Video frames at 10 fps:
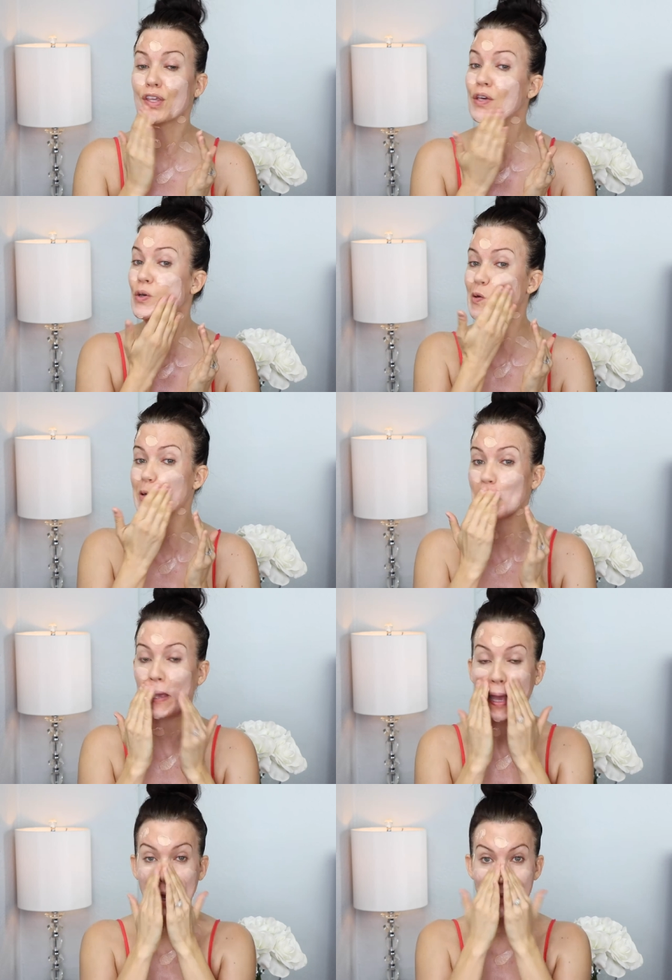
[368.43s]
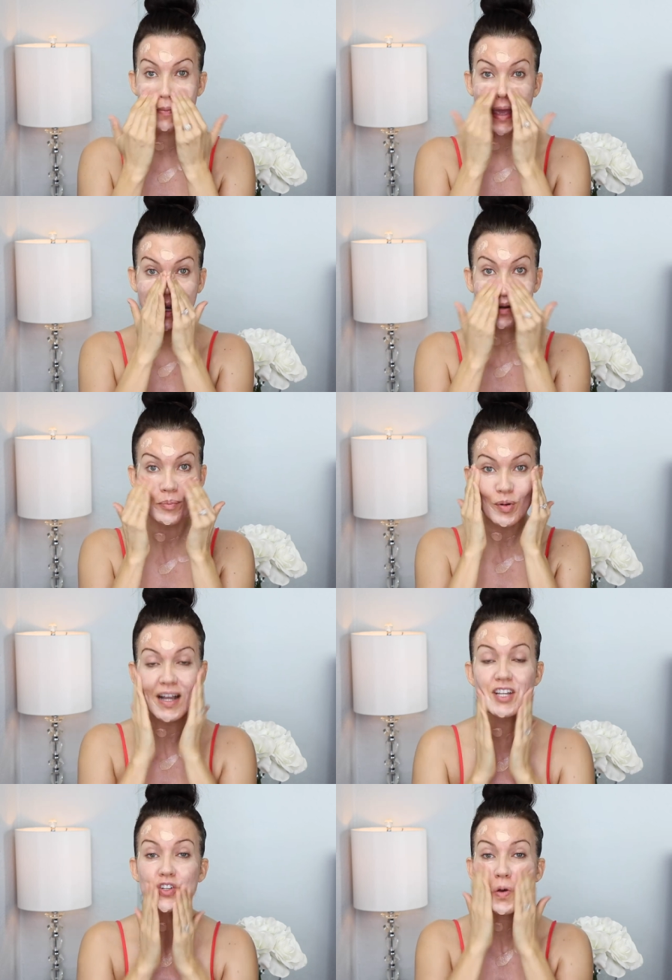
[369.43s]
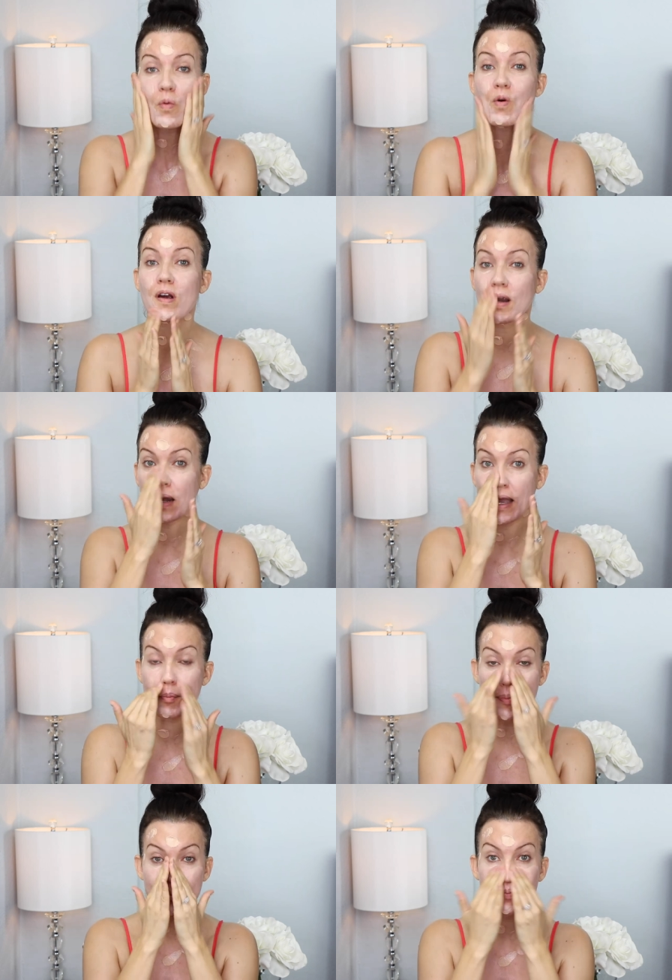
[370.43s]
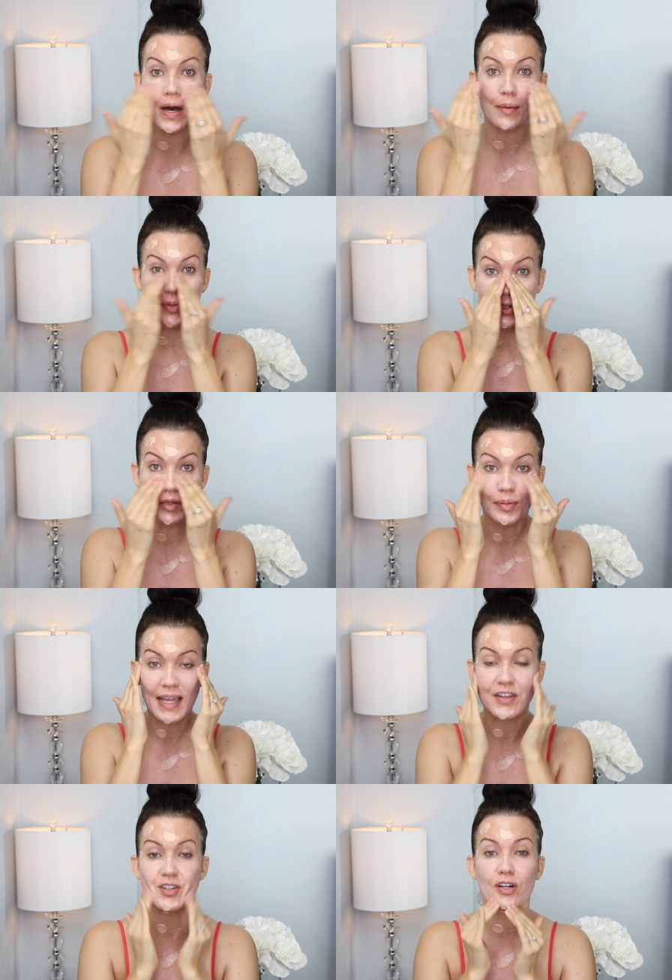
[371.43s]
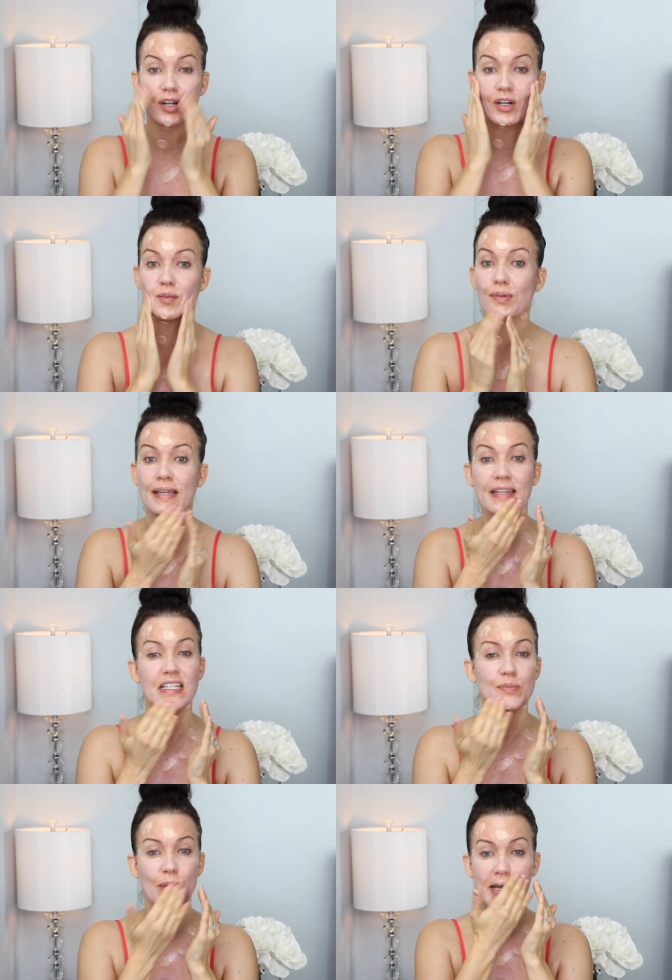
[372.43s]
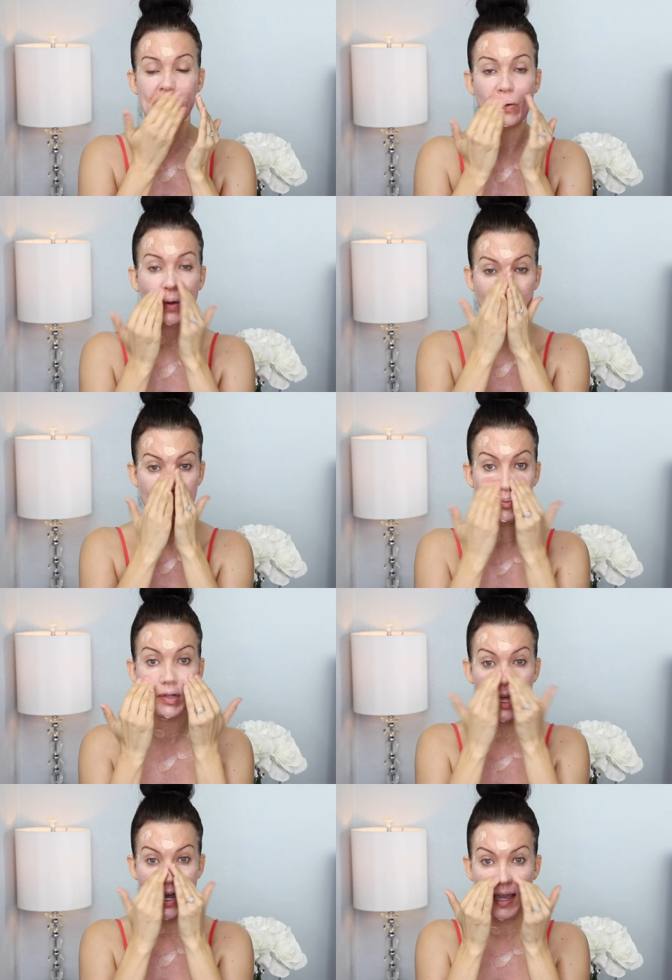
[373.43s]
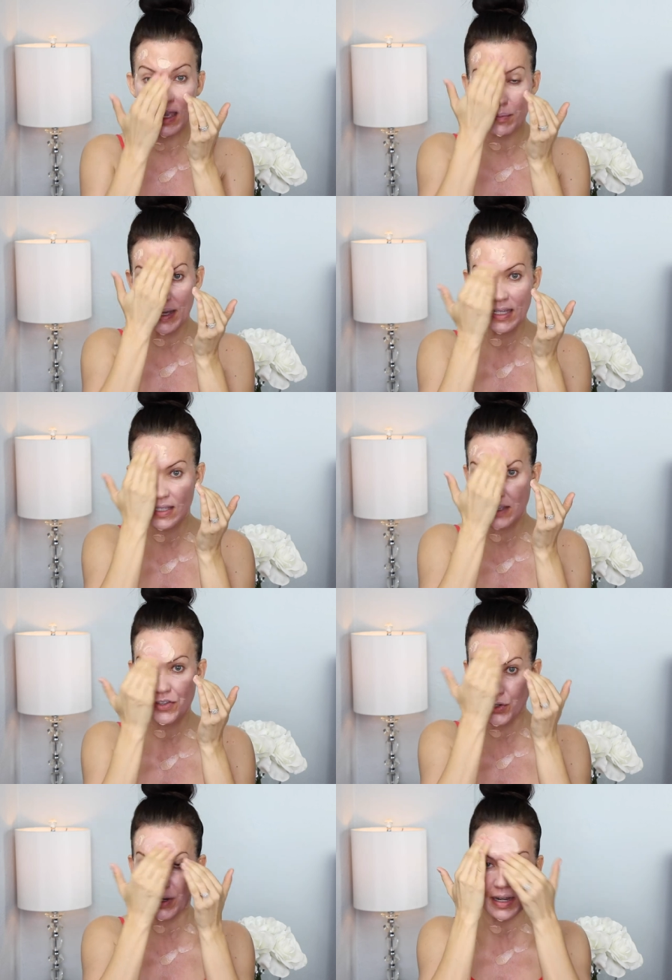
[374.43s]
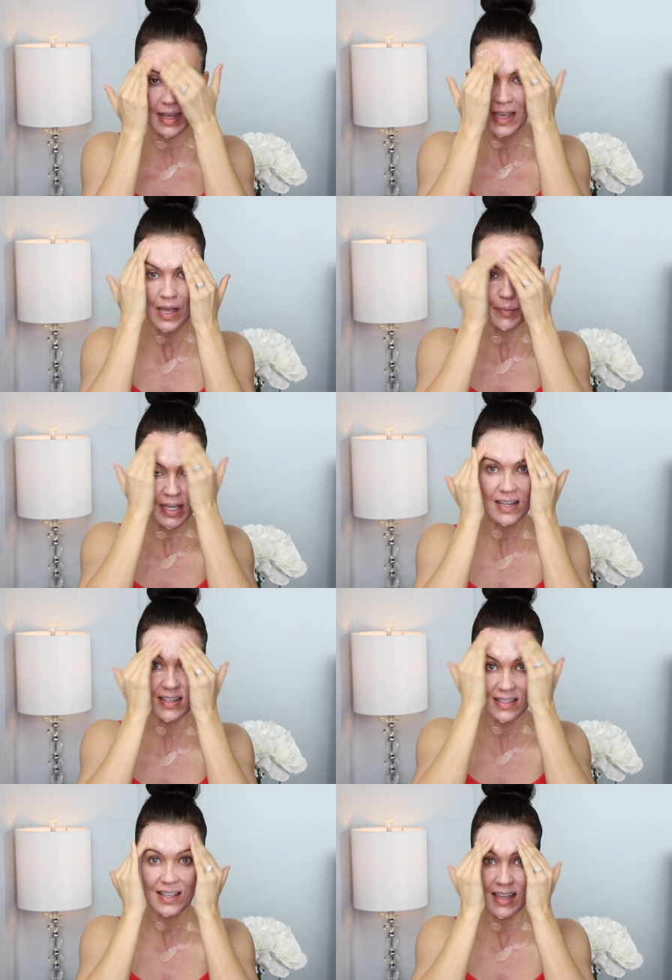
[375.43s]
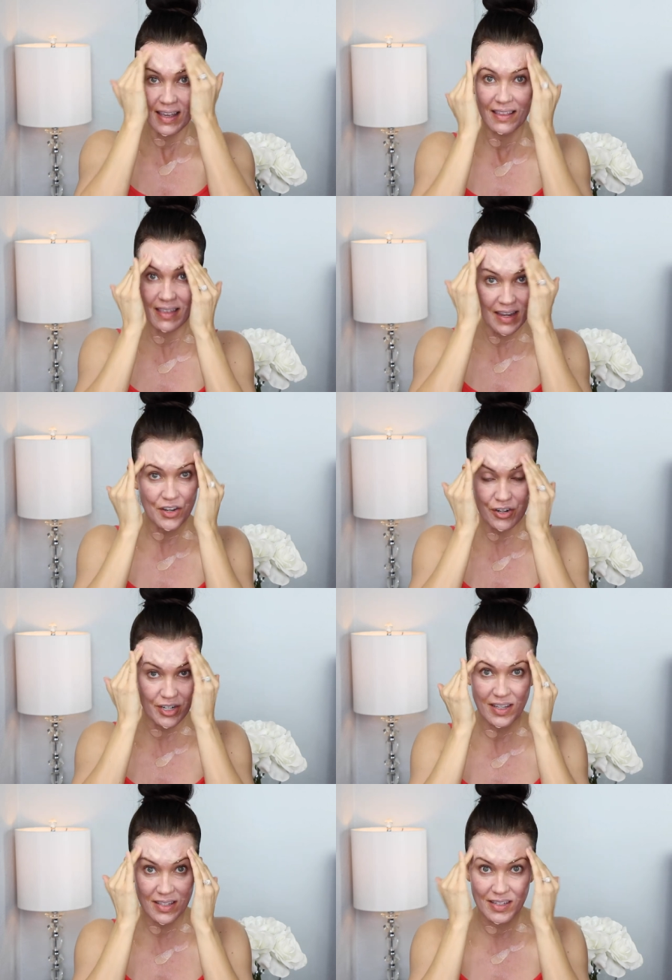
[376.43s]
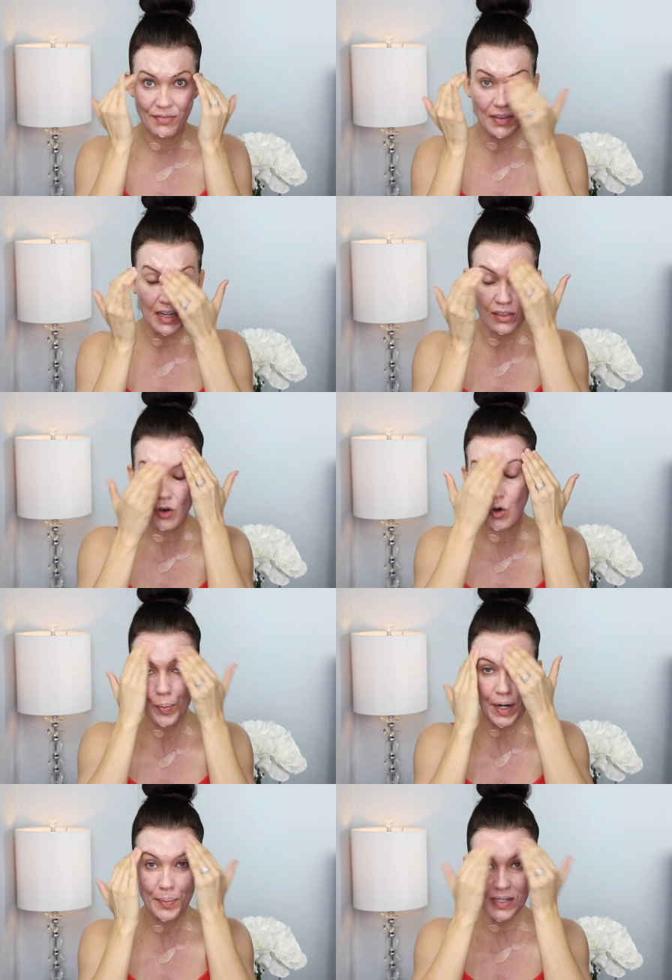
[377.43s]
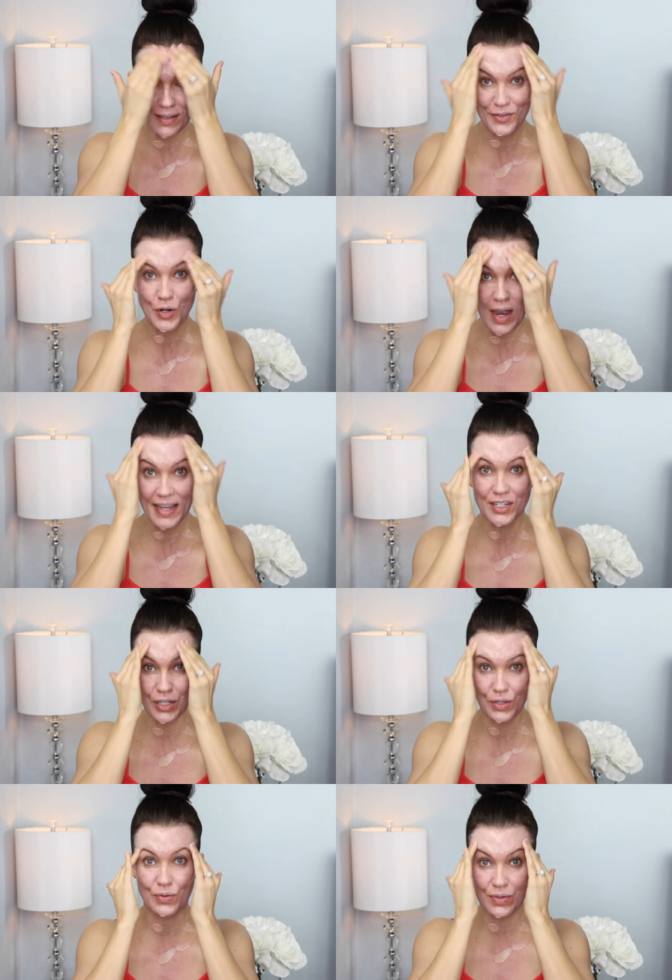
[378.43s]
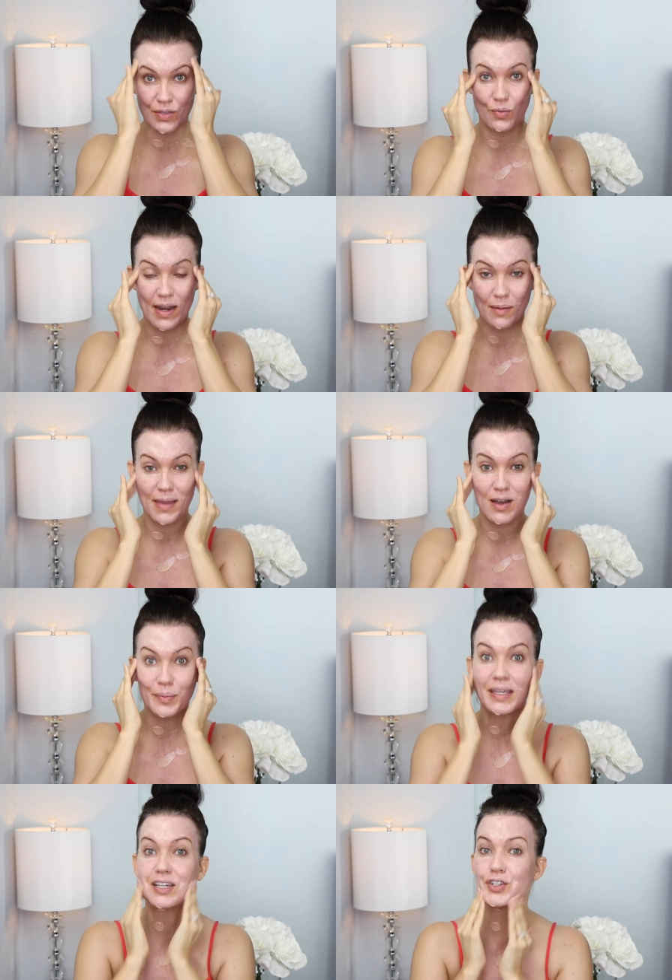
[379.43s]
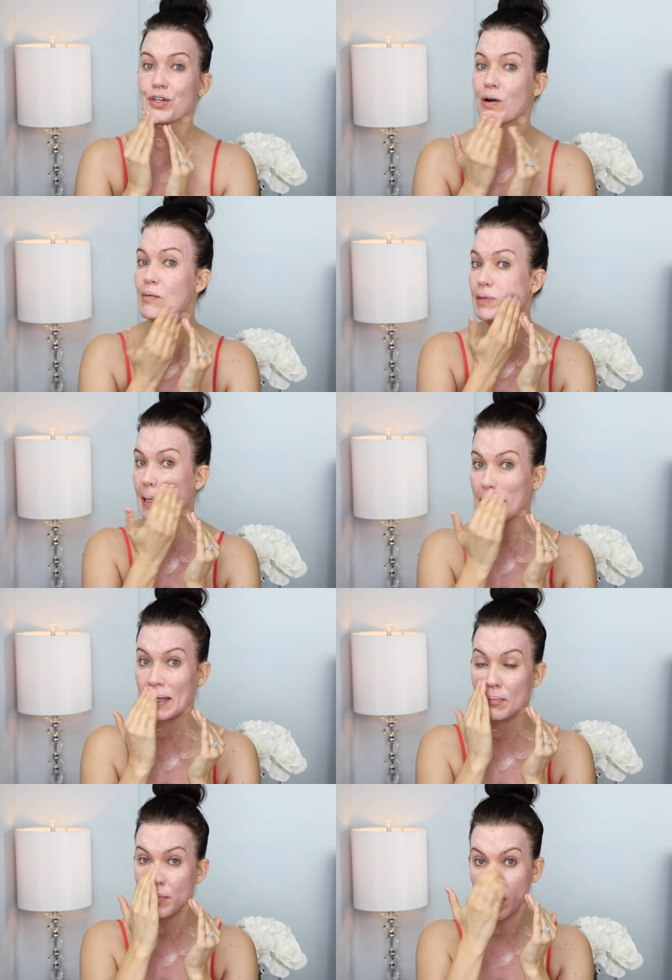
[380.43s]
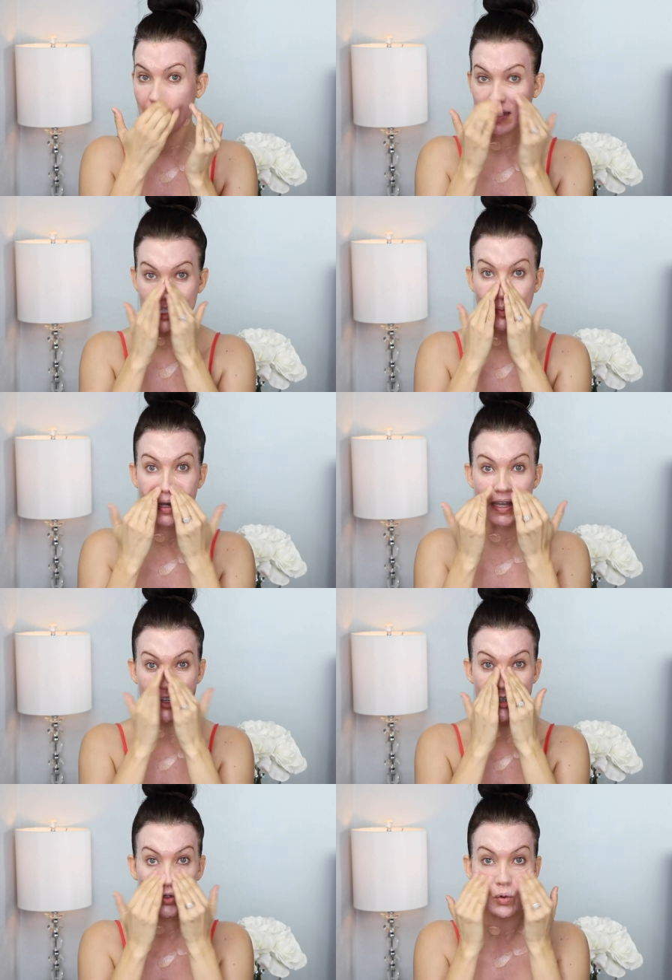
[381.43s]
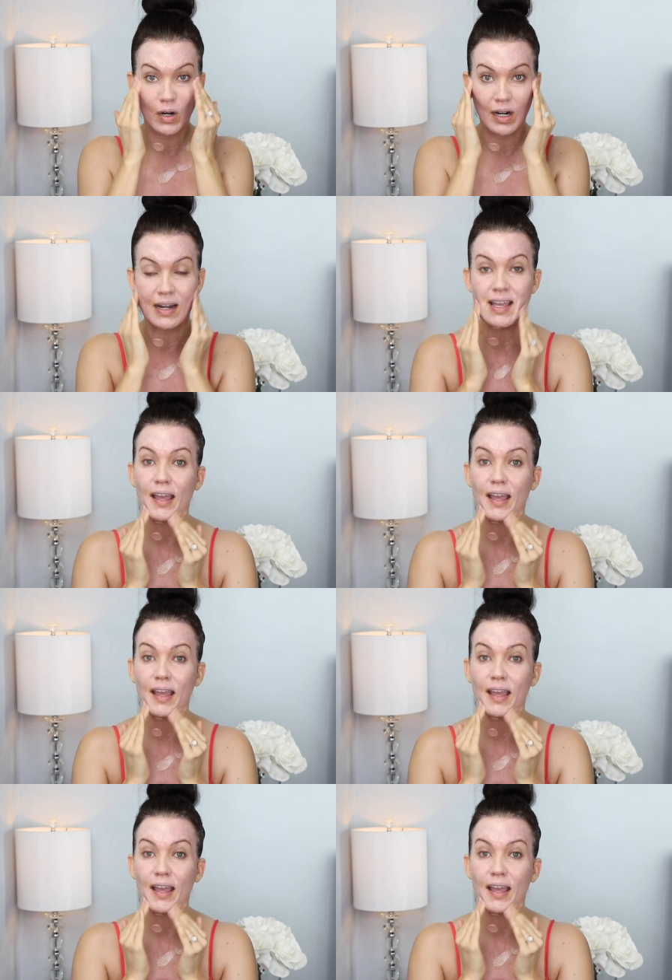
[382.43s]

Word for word: use a makeup brush or a beauty blender or blending sponge when I apply my sunscreen, because then you're just defeating the whole purpose of trying to use the right amount, because you know, a blending sponge or